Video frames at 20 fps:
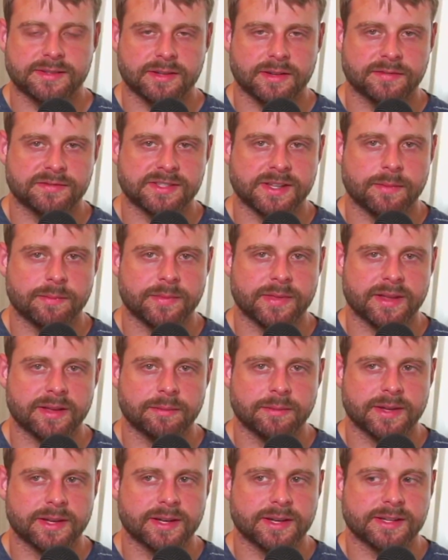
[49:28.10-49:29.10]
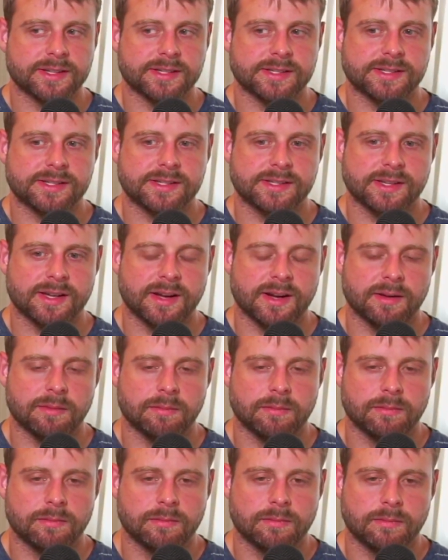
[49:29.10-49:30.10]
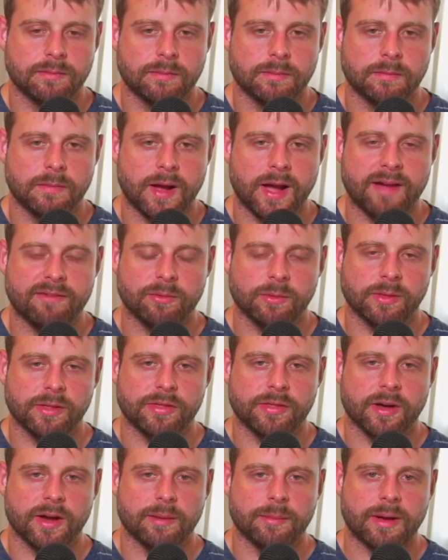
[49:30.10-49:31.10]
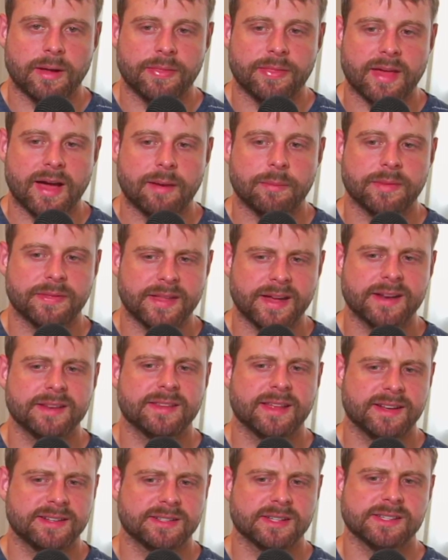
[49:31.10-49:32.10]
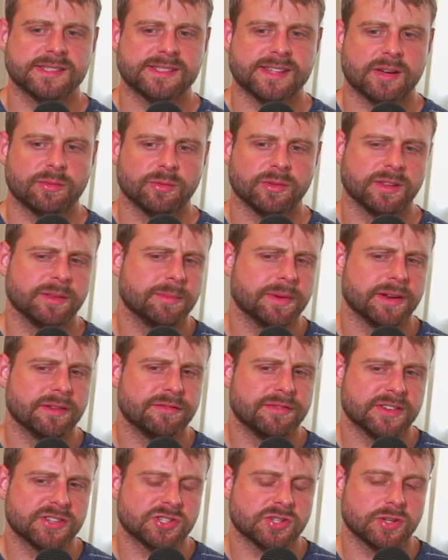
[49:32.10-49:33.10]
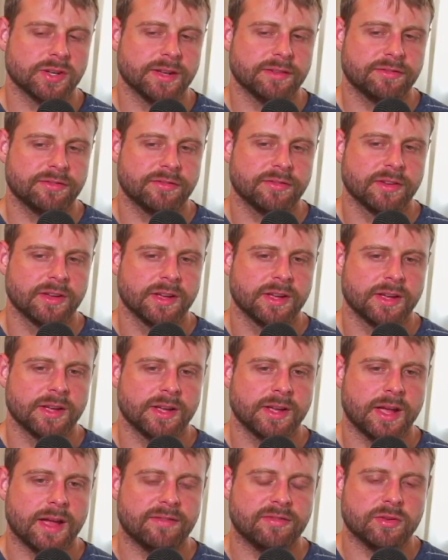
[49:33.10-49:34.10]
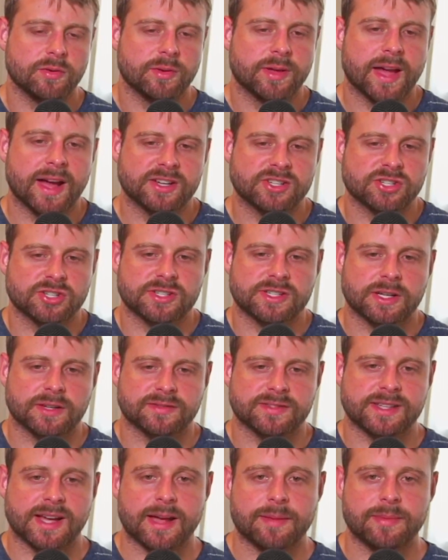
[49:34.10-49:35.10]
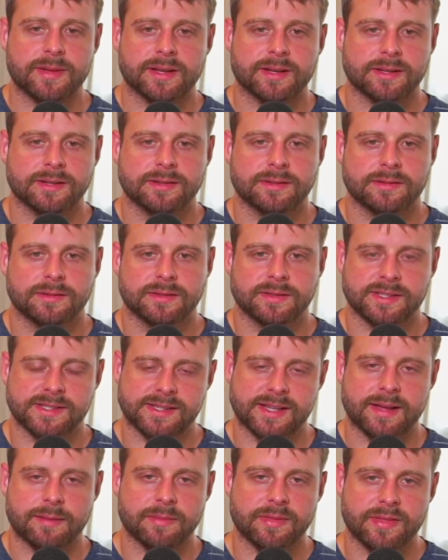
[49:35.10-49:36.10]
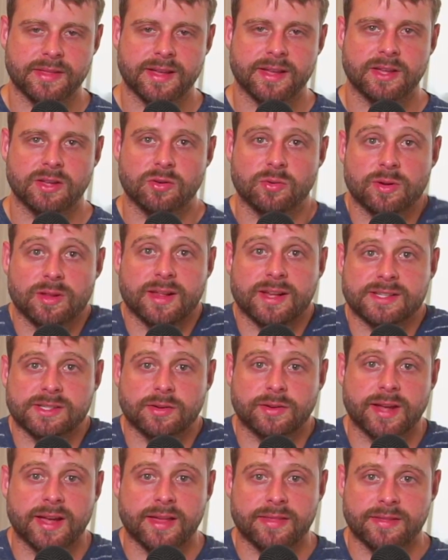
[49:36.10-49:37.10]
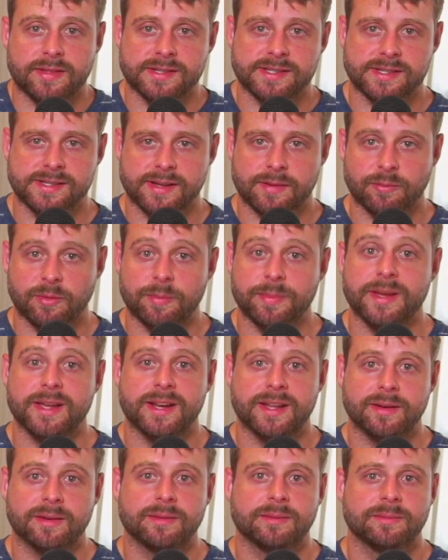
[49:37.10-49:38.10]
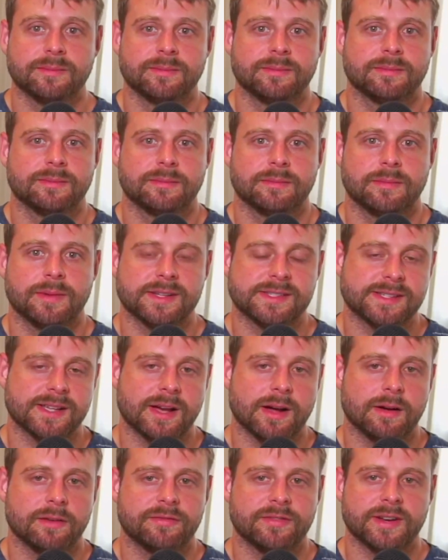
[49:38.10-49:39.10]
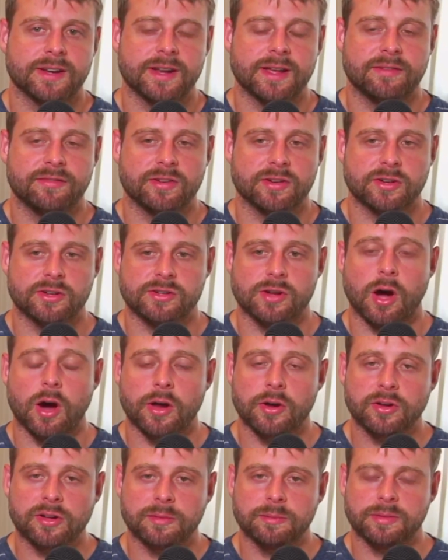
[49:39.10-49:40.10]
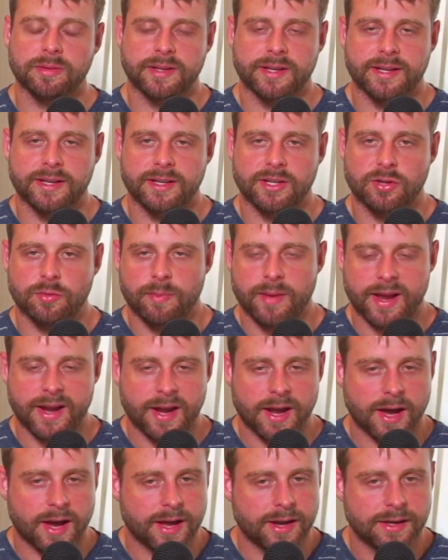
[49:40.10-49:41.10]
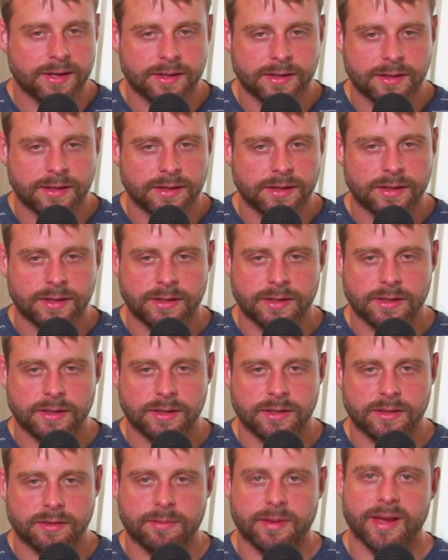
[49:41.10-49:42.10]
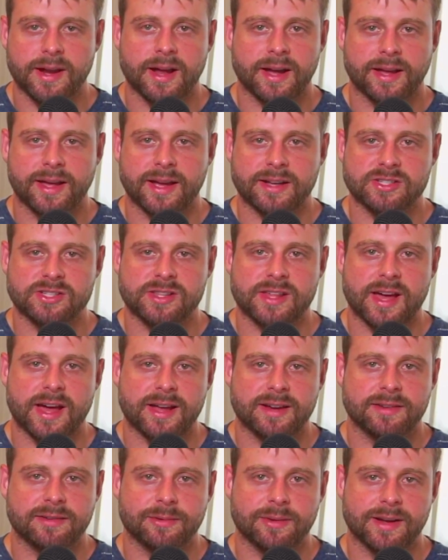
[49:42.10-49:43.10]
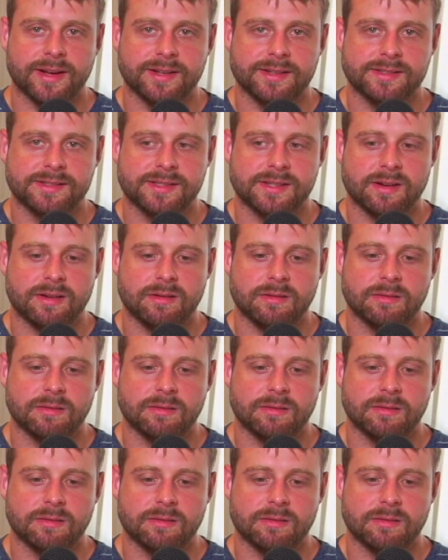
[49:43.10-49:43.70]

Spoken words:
of something, because I haven't really thought about that, but that does sound really beneficial. If you catch yourself typing the same thing, you realize, okay, I'm repeating myself. And if you're auto-completing, you may not catch that, right? So